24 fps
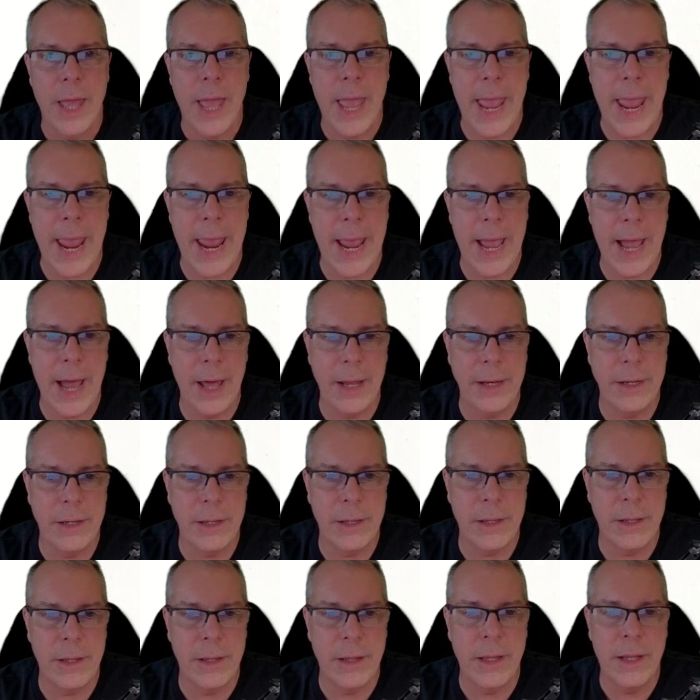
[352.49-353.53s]
And
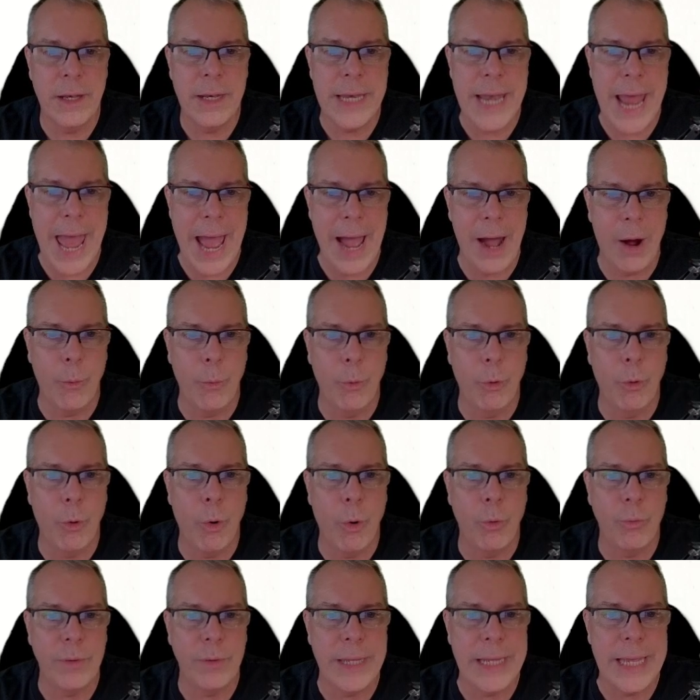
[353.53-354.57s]
now we're
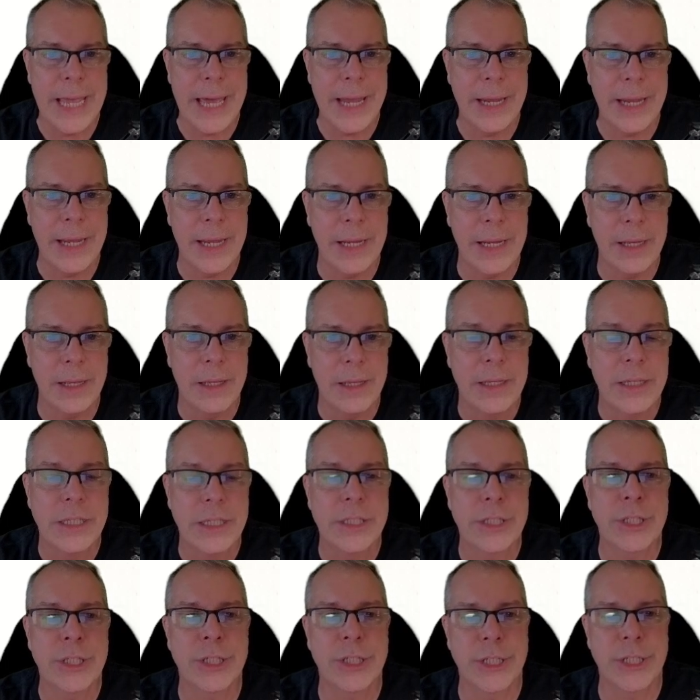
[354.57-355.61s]
only getting
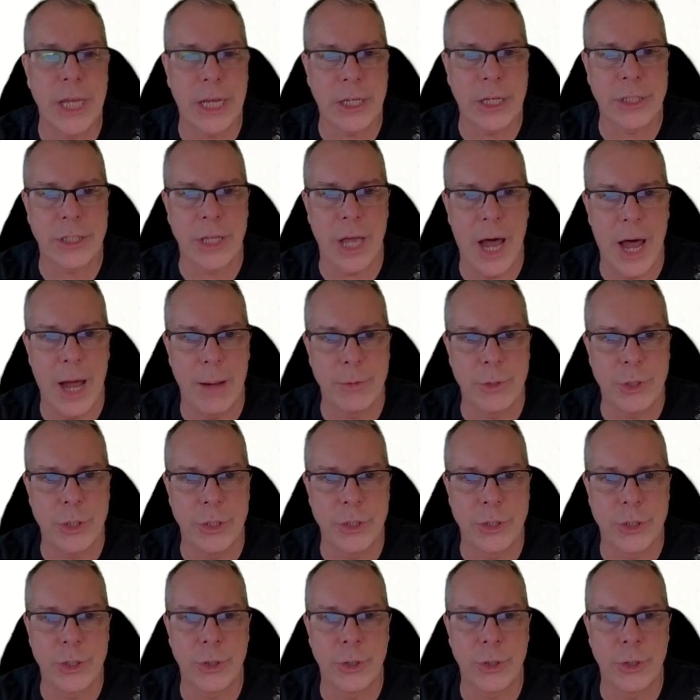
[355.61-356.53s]
6 options.